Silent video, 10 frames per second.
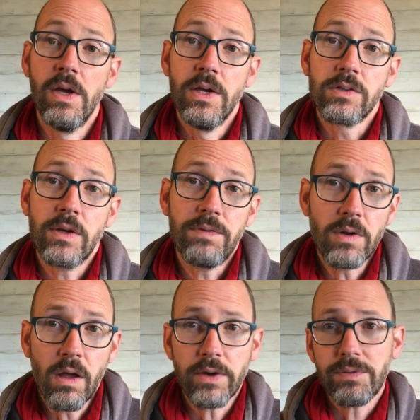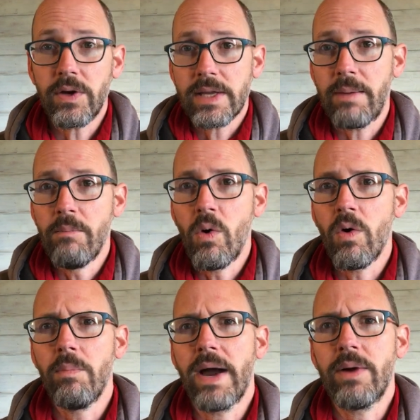So if you'd like to find out
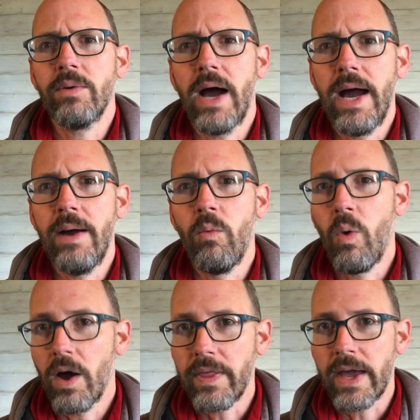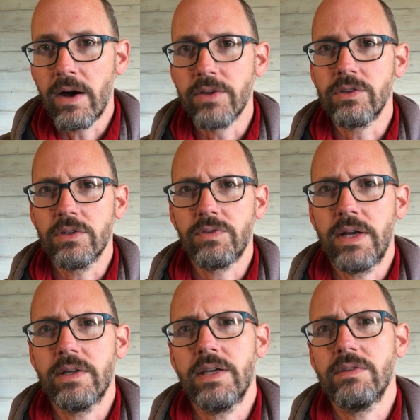more about why they are such
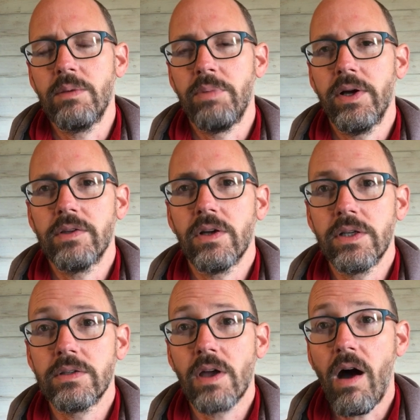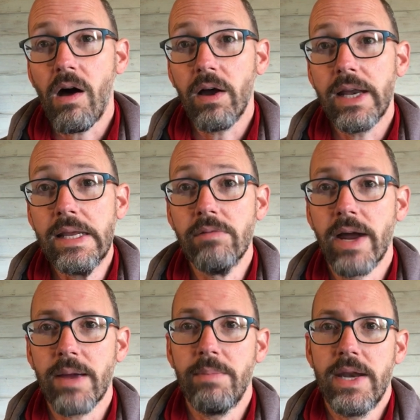fantastic bikes, I'd highly
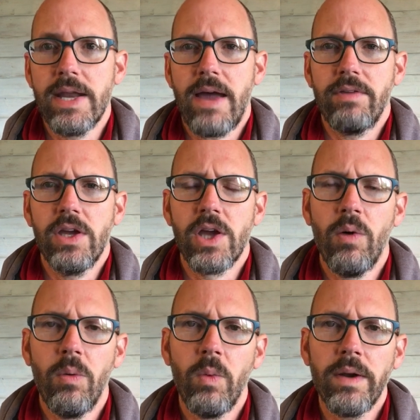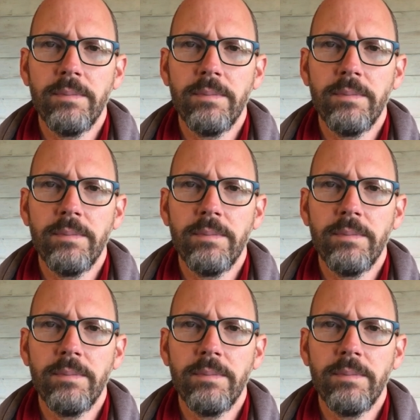recommend having a go on one.